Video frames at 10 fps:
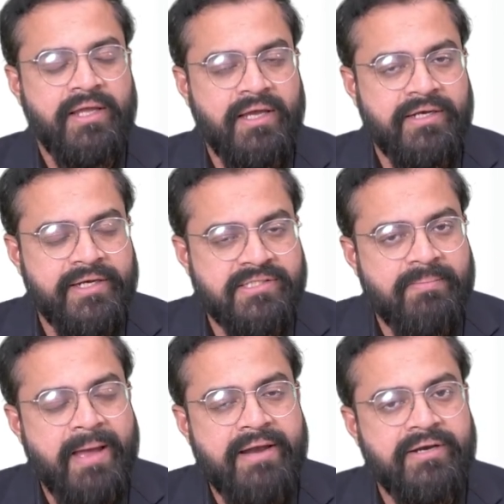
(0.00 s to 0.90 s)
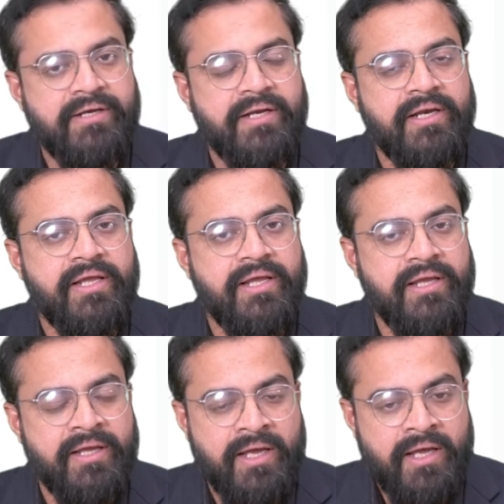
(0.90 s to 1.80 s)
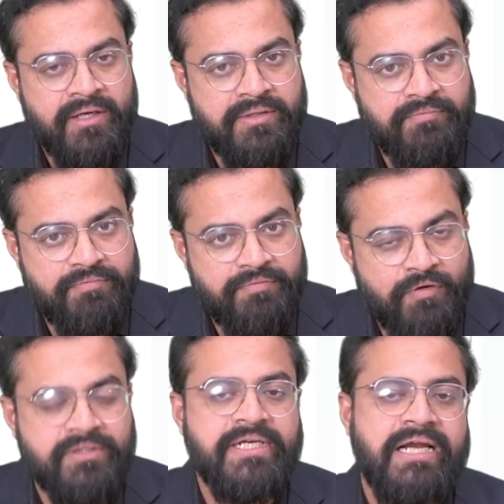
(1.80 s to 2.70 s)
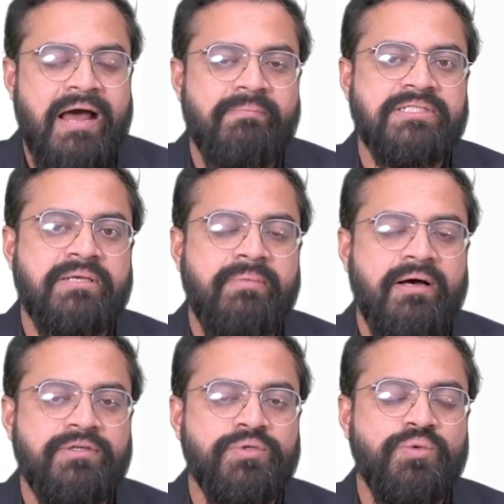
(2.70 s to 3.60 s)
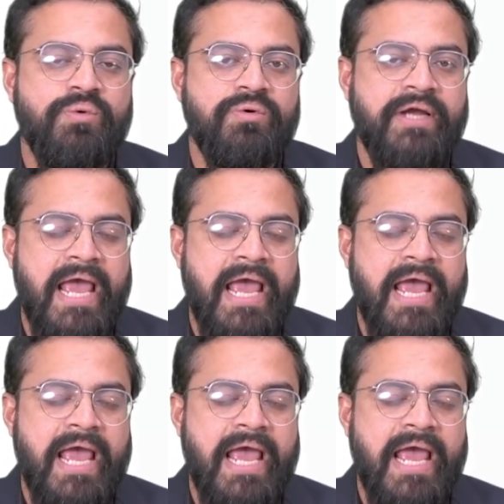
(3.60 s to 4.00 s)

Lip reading: and it is a mandatory for the Grama Sabha to